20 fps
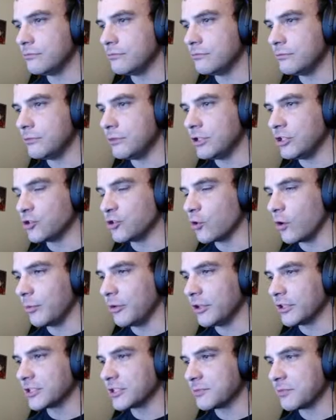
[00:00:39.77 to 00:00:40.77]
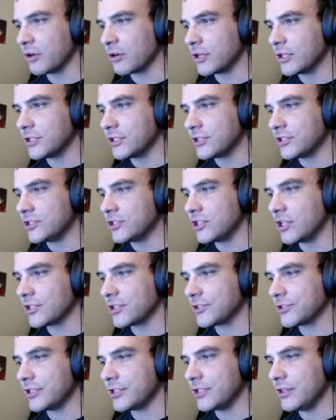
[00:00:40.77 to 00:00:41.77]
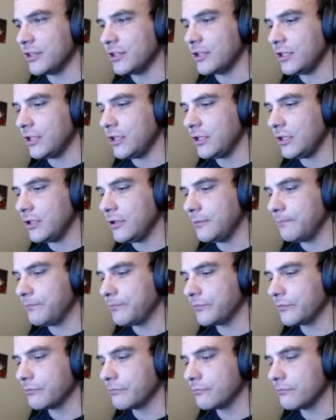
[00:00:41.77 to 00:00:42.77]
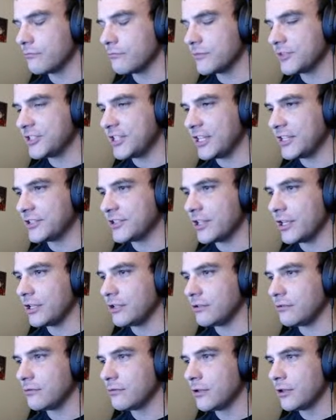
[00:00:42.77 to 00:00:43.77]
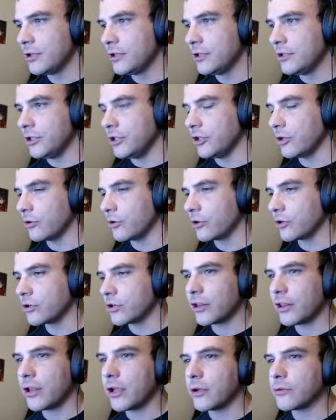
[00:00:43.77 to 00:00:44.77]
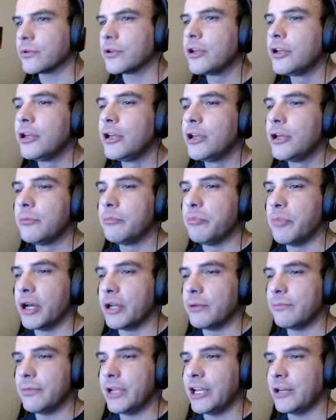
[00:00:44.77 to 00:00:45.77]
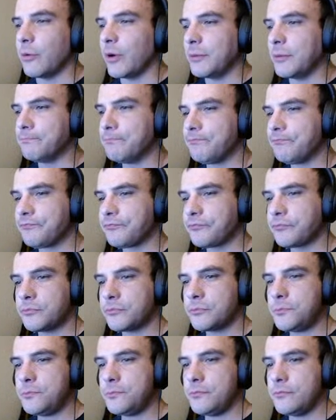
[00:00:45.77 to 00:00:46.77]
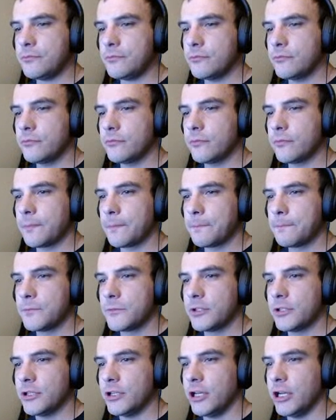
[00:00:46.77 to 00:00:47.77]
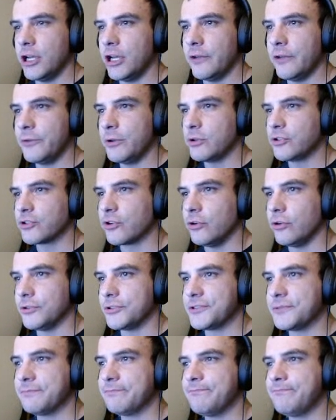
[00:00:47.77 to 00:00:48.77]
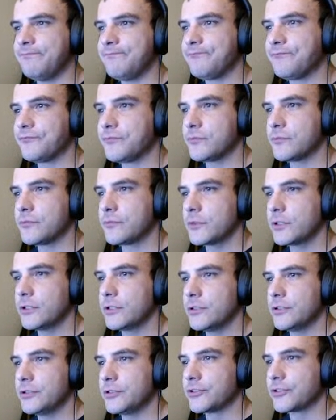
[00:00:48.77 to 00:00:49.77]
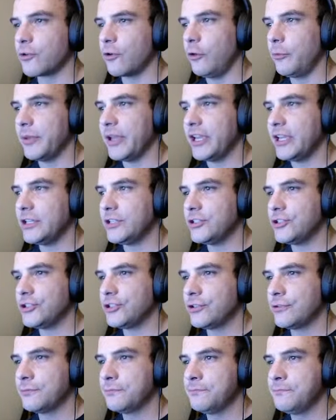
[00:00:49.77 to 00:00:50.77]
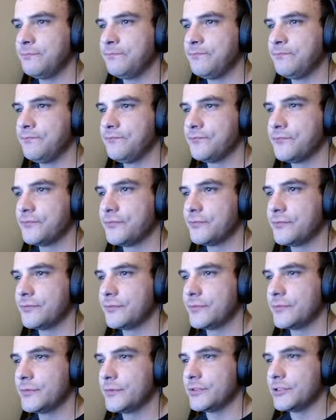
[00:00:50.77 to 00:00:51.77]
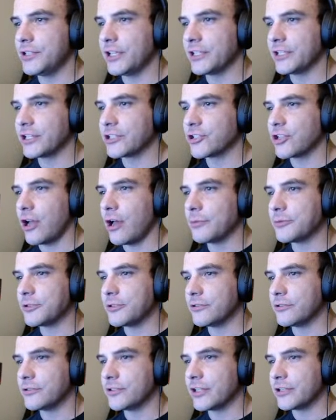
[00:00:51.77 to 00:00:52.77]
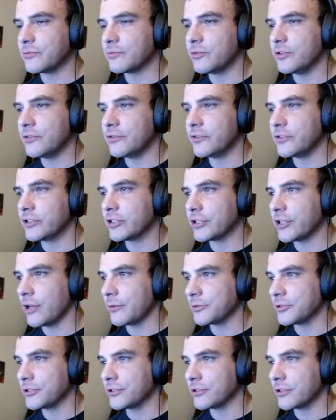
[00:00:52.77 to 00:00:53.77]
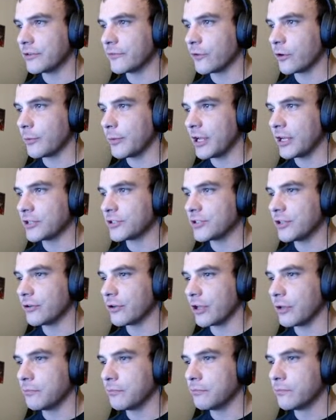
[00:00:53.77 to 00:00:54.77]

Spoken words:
enjoyable experience just in the sense that, you know, you're not alone. But anyway, view controls. Scroll page, select next option, select previous option, confirm action. Okay.